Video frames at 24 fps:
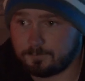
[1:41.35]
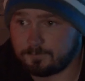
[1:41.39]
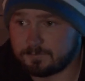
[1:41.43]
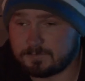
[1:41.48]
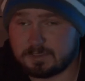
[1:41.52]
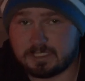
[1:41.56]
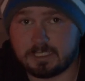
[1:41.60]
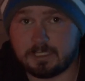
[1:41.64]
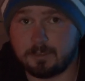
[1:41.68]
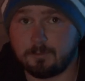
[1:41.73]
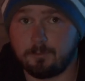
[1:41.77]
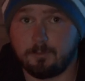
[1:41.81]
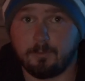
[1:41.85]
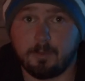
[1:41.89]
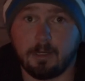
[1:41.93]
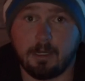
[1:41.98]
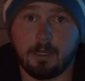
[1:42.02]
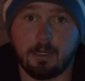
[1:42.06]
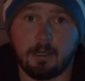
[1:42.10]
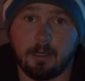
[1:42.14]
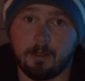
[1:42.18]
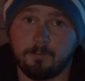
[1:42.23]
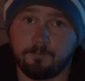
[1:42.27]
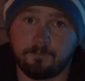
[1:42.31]

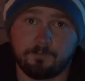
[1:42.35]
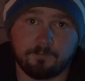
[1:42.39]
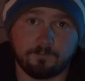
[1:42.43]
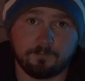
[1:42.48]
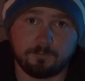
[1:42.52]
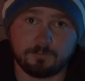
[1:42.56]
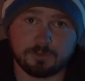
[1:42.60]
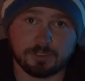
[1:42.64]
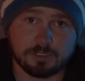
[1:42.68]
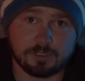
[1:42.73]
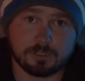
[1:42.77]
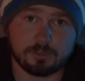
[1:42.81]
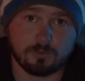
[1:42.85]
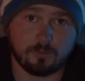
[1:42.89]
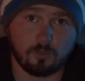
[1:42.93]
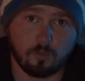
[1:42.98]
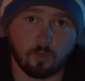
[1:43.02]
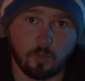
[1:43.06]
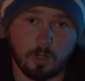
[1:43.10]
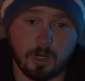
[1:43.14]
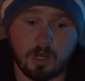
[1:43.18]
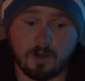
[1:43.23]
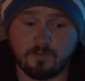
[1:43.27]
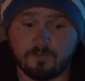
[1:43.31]
timber, just
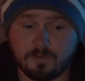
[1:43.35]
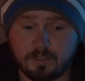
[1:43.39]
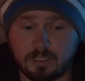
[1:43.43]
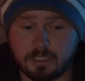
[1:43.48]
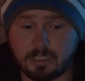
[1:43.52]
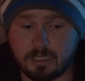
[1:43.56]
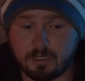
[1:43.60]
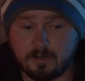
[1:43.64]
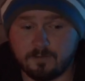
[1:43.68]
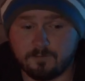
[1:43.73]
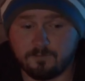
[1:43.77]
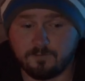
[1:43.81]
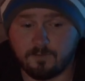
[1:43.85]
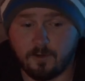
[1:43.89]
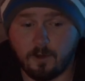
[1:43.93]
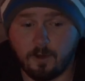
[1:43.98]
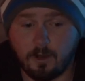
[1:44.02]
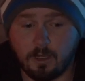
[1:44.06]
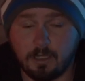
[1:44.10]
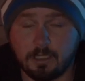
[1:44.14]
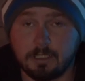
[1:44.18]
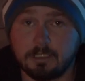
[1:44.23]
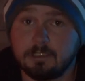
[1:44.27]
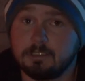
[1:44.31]
wherever you're going to
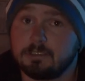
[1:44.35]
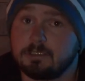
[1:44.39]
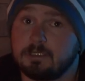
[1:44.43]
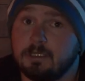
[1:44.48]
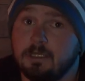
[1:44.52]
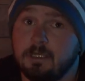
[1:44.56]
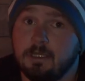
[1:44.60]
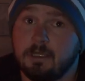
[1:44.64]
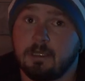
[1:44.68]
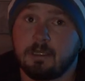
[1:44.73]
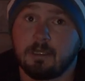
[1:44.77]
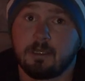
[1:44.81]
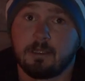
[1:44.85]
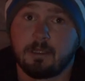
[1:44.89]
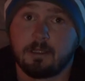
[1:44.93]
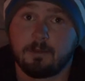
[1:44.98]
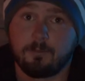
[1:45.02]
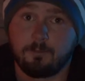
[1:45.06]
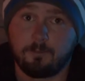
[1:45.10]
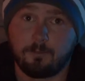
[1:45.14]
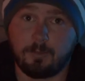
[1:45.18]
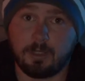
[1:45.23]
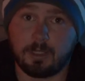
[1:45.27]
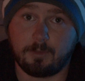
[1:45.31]
find
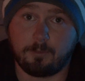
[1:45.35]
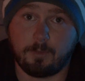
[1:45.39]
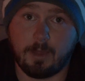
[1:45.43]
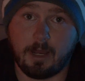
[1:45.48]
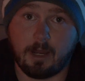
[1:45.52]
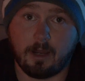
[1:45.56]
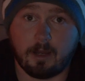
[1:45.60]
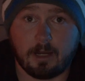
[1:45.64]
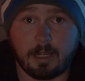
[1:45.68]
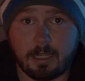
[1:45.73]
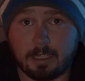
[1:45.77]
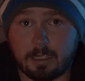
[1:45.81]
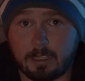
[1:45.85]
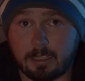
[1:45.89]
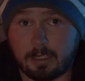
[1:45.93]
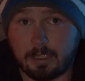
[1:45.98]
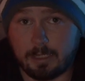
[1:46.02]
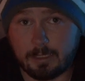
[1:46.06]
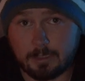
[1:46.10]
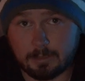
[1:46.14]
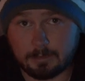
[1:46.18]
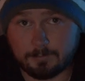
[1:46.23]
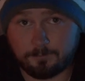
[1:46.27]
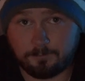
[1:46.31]
big barra
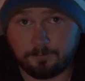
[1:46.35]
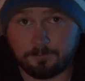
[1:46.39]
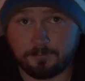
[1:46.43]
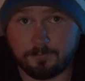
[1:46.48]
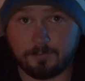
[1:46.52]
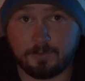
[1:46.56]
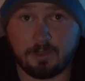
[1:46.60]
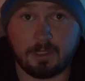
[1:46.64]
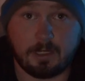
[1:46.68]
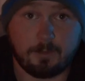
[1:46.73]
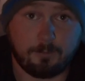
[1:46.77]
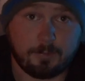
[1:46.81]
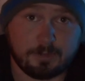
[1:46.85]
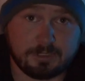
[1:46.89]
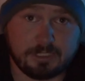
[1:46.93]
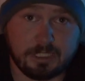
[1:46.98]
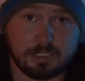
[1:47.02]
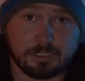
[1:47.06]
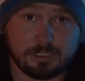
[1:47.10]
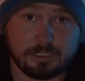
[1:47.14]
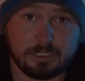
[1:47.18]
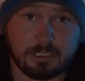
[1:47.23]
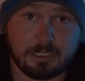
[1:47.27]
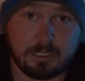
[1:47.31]
hanging out that are
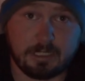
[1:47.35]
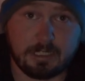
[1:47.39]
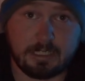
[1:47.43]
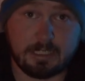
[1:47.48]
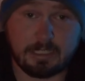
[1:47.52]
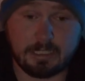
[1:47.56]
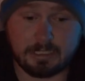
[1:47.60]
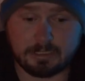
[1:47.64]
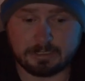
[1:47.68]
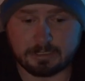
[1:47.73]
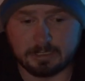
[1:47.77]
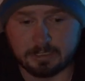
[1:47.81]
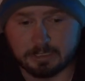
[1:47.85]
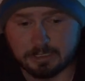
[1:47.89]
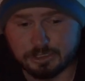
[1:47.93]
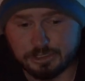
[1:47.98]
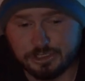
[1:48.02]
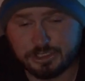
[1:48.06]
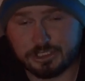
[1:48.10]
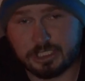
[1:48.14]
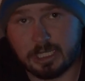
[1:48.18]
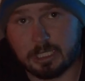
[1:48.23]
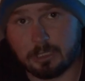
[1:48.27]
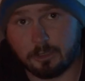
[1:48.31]
potentially going to hit
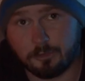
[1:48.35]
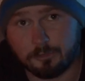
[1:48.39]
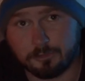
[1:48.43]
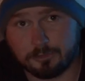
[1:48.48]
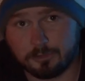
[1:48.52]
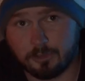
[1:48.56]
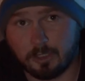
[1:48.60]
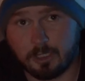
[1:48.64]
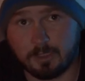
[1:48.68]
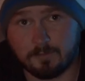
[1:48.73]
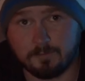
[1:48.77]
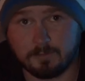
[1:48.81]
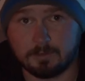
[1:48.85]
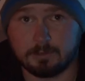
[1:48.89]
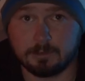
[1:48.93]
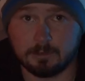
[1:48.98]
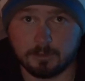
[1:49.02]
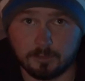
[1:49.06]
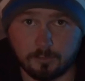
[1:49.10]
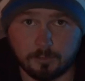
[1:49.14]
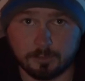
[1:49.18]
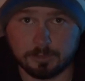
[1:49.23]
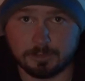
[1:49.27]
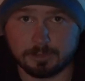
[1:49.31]
shallow diving
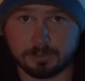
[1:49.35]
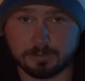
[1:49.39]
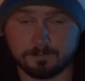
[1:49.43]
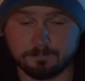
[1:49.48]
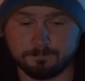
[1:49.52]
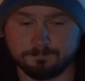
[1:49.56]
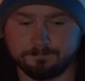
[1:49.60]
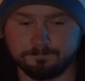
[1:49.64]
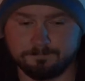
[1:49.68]
lures.